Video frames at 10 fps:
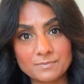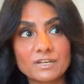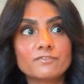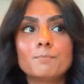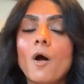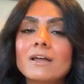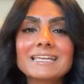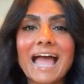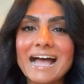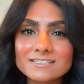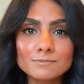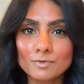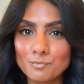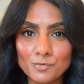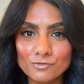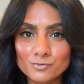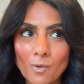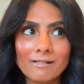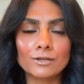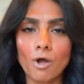But if a body hasn't been moved
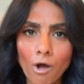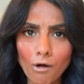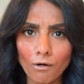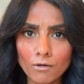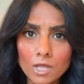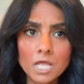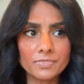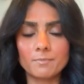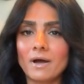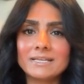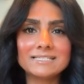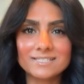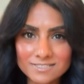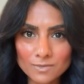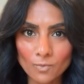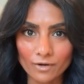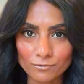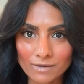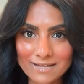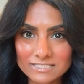well at all, the body doesn't want to
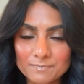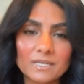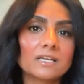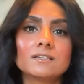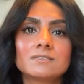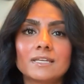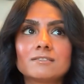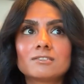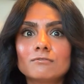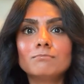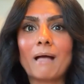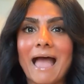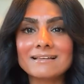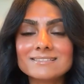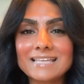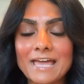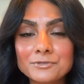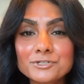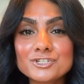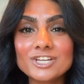rest because it still has
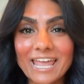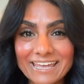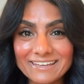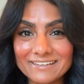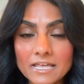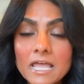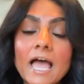energy in it.